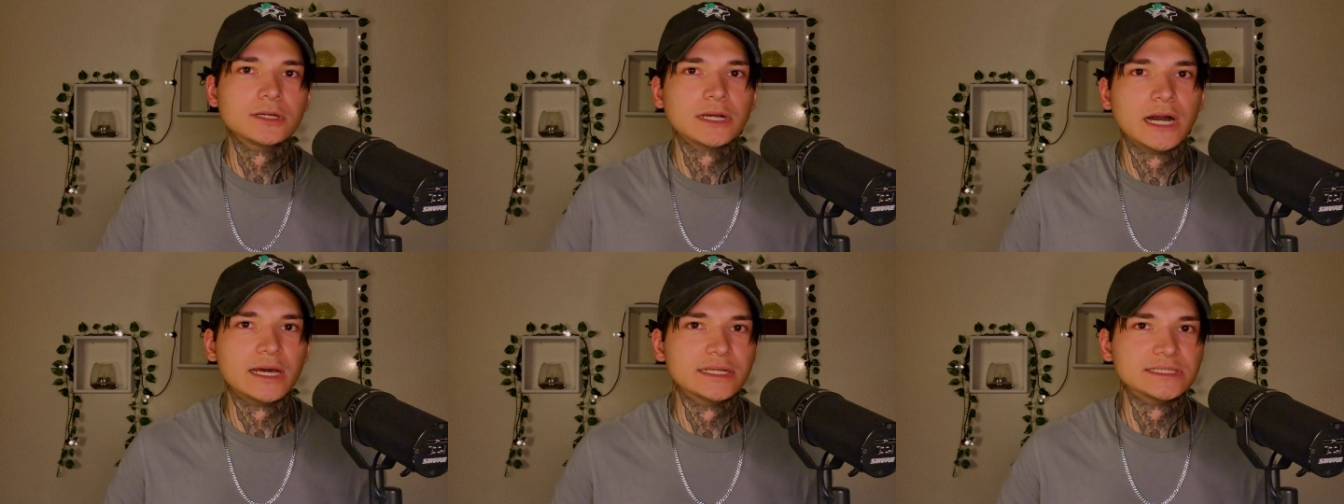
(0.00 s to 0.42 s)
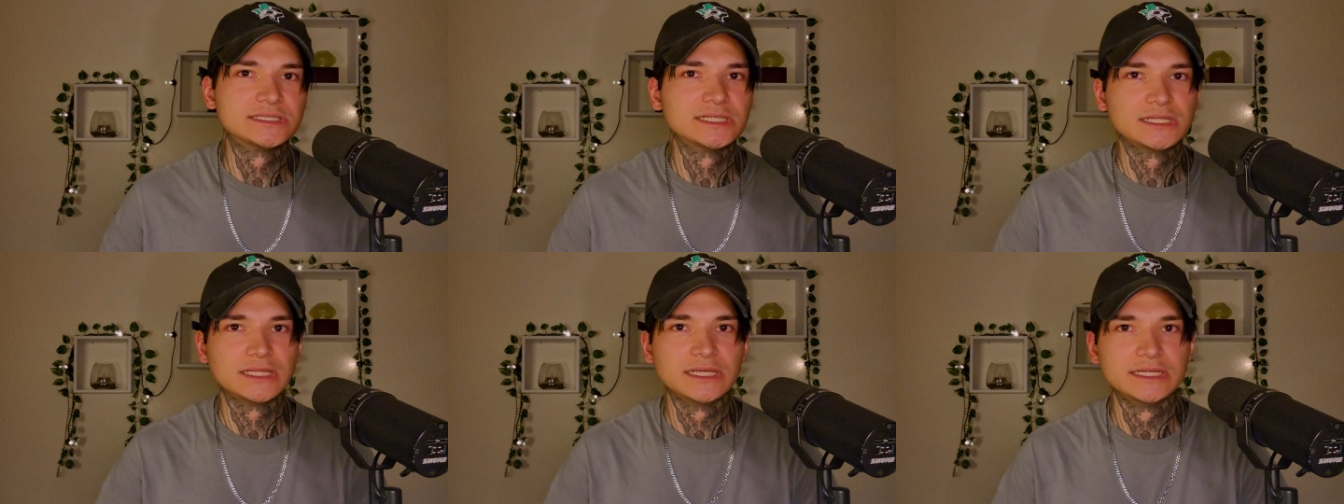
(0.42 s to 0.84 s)
kind of
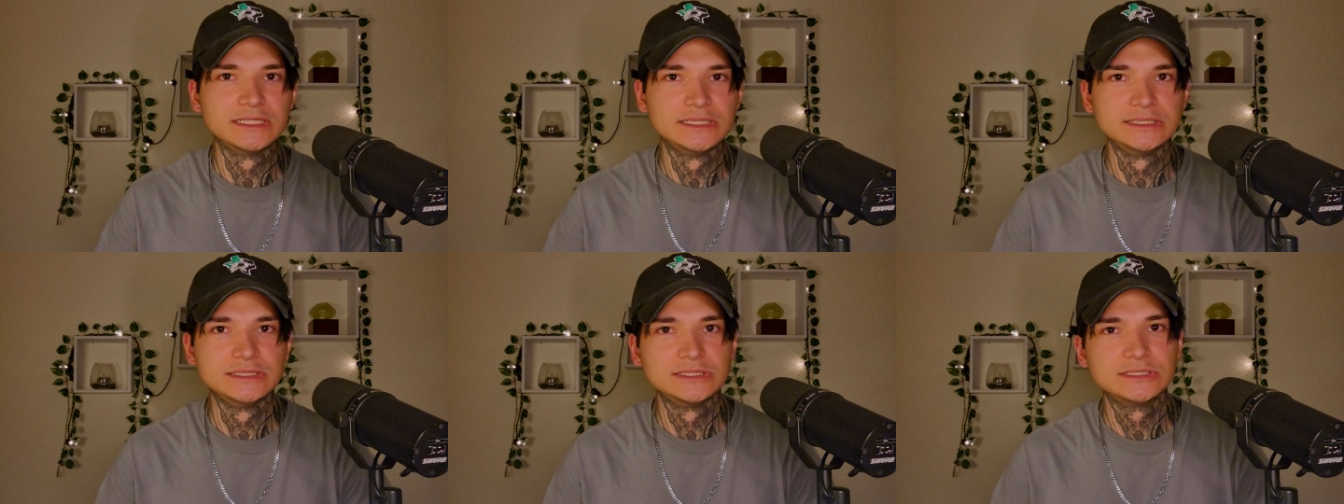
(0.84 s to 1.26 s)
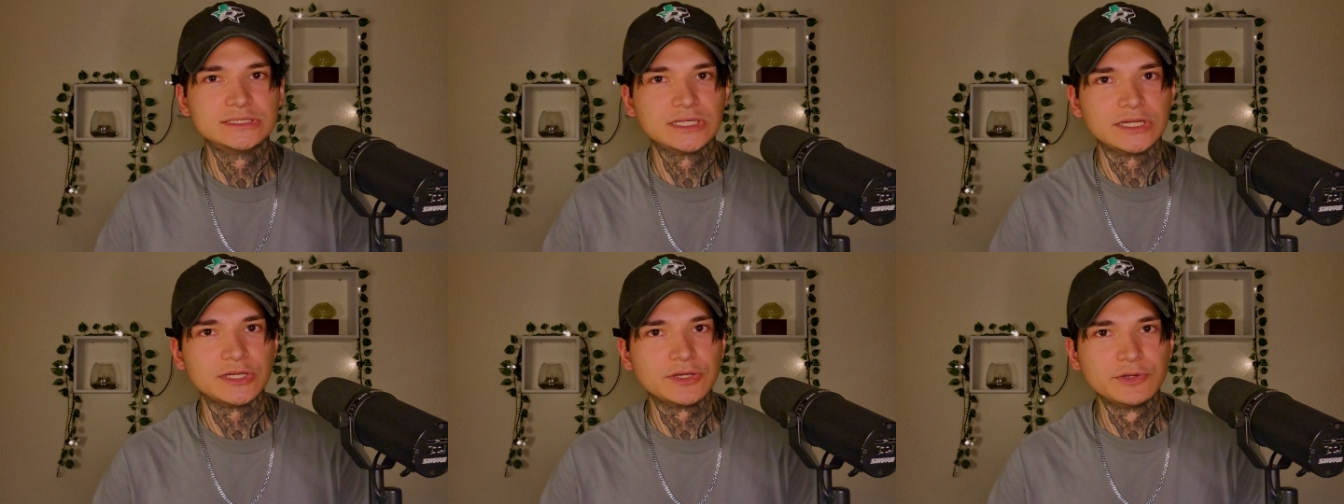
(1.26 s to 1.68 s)
silly
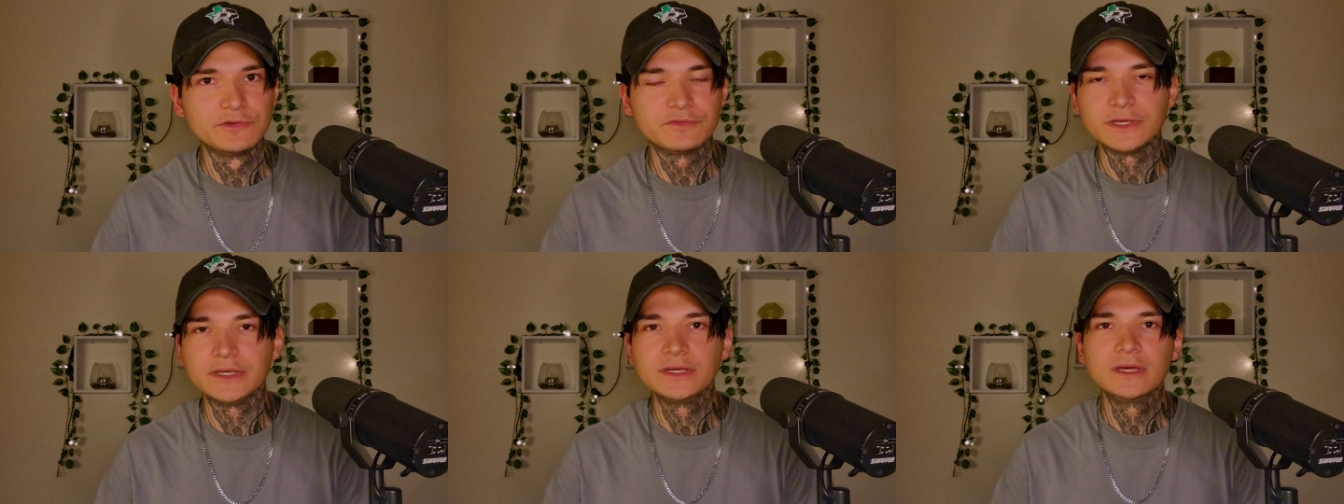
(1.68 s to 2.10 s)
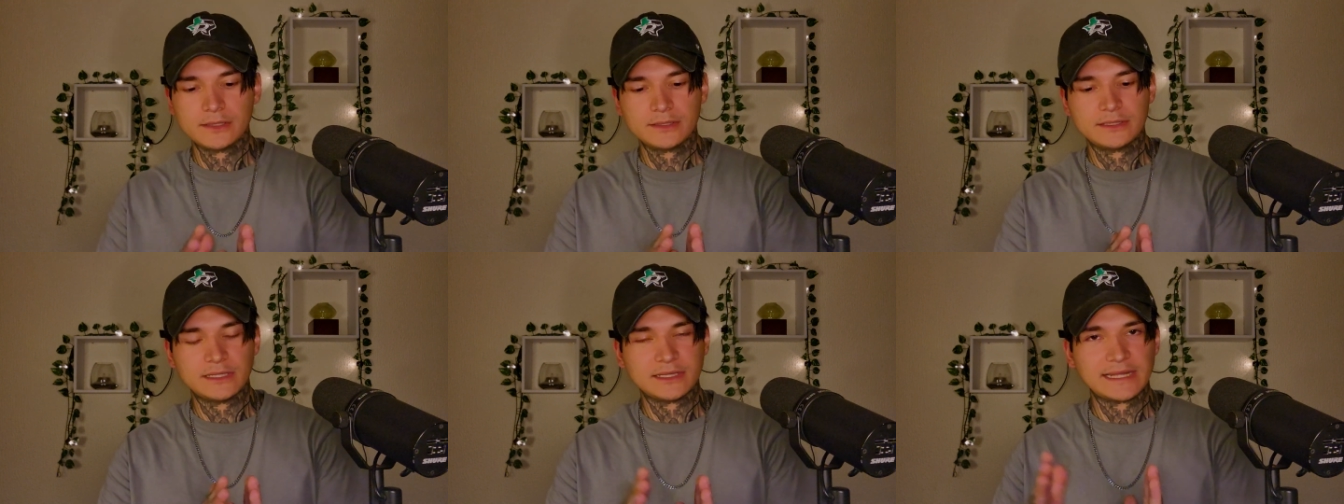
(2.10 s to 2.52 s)
and goofy.
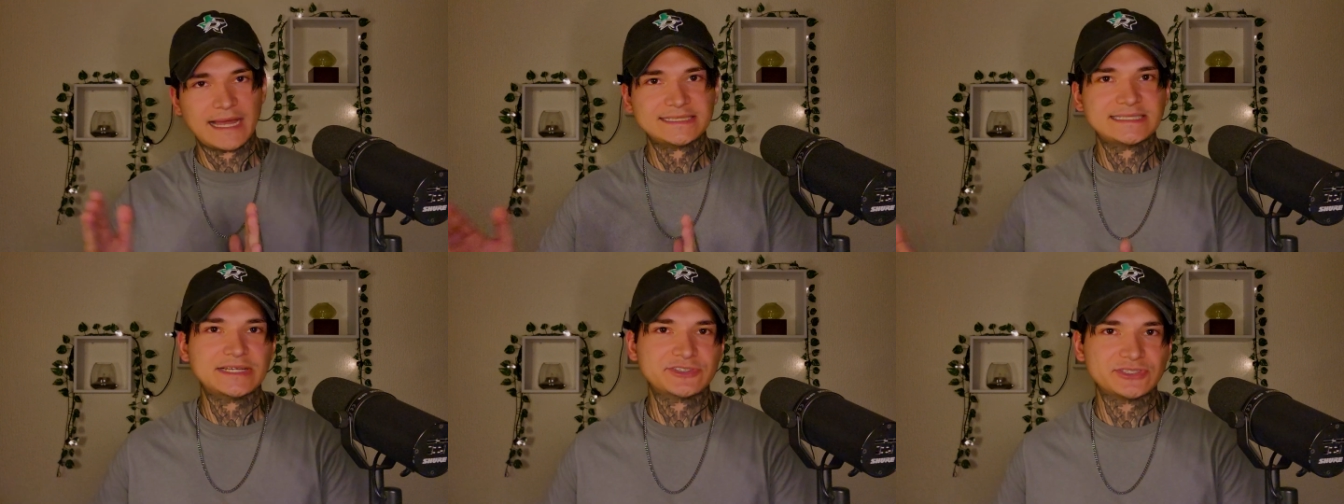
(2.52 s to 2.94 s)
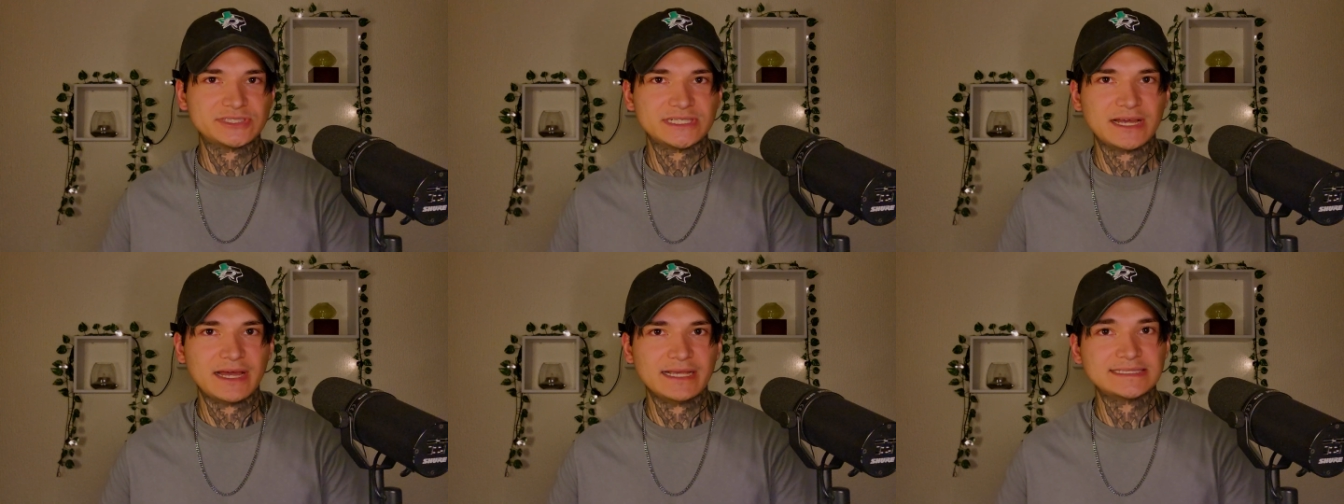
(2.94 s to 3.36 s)
The last
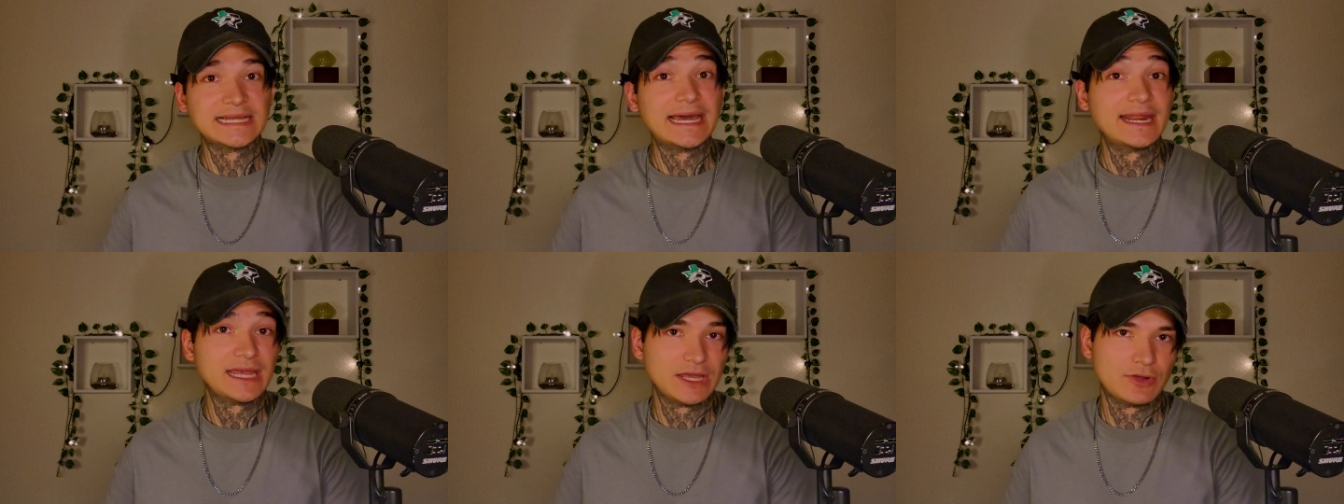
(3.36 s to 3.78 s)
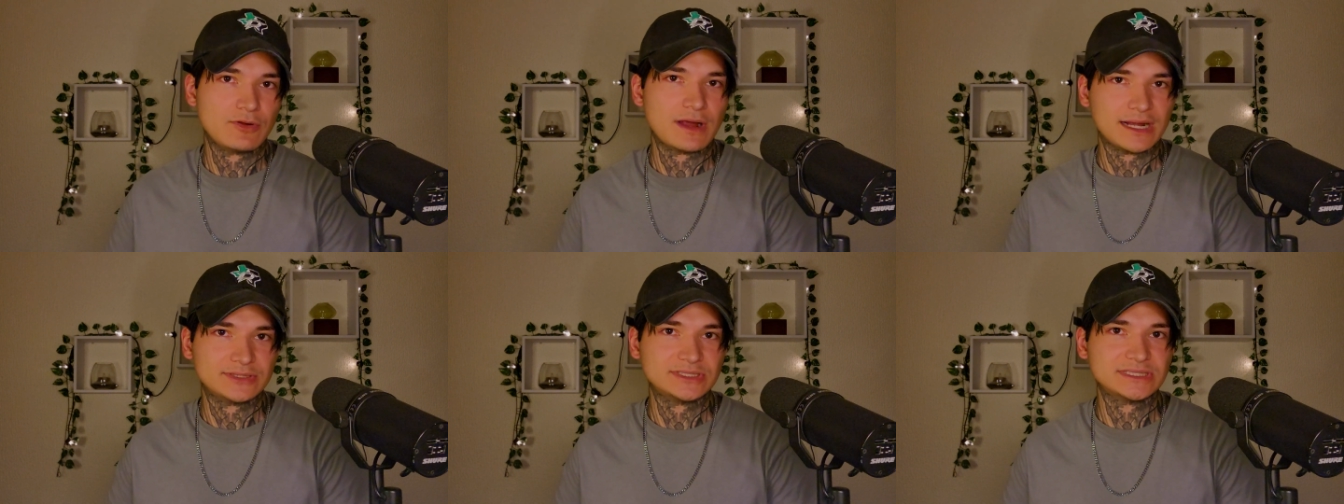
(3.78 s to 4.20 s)
exercise, that Eeyore
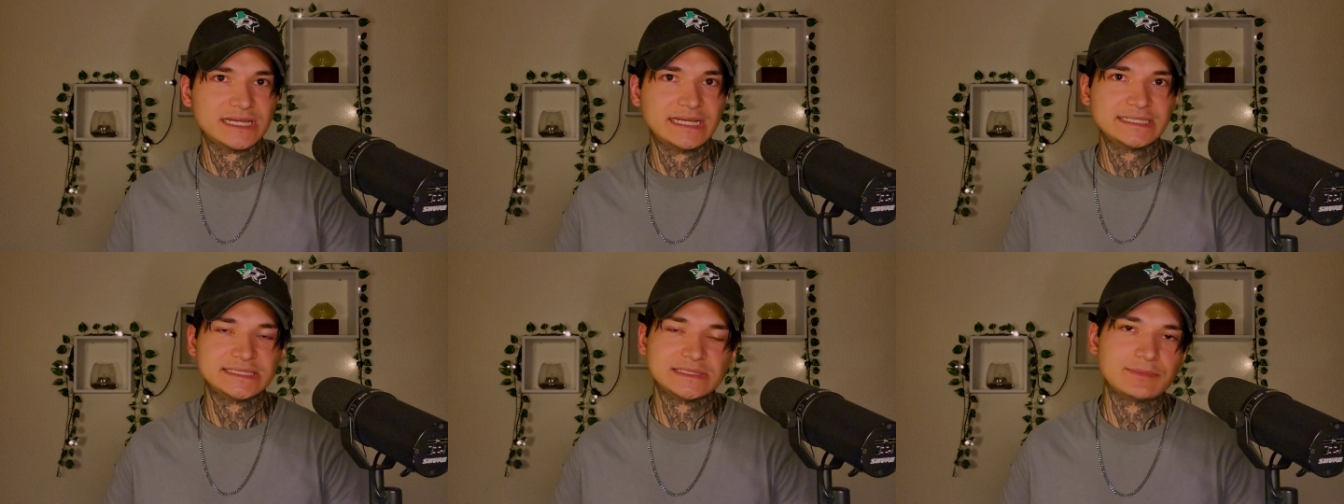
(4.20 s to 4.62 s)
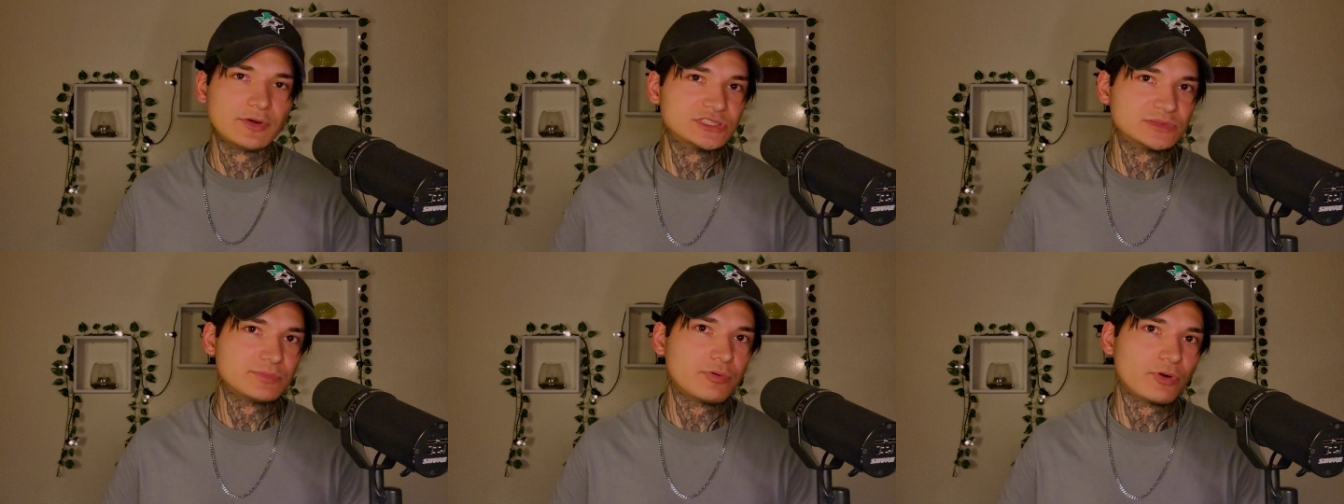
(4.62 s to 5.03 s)
exercise, is the
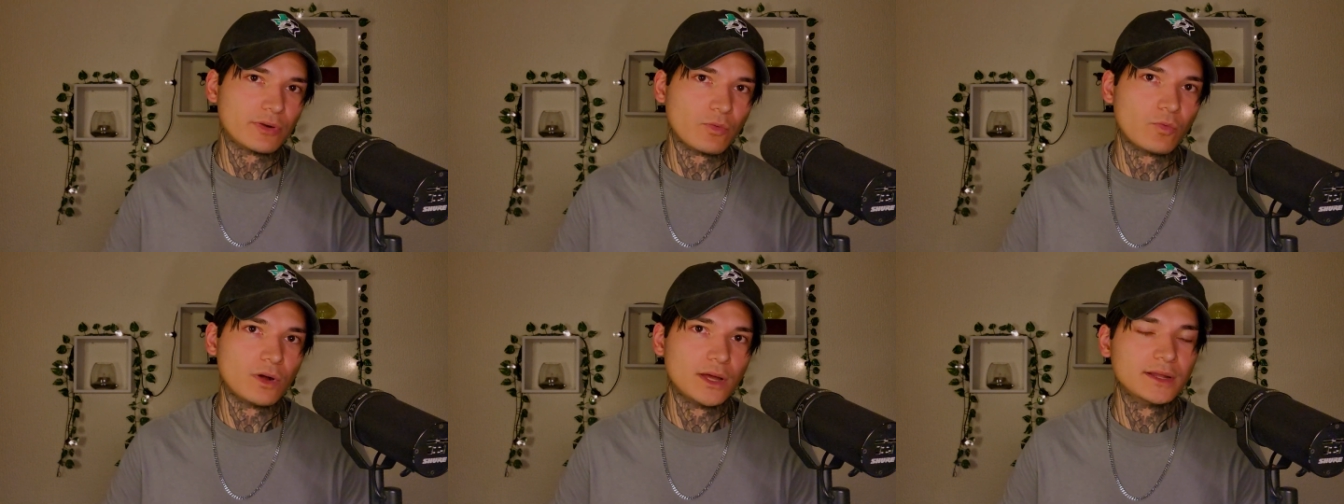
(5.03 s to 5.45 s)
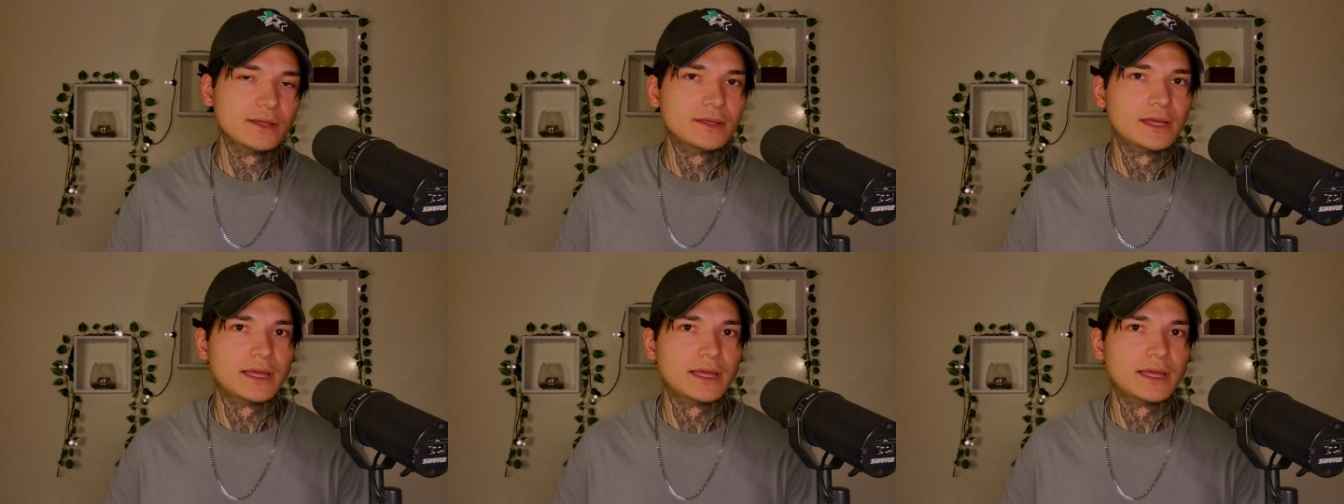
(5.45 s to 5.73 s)
most important one.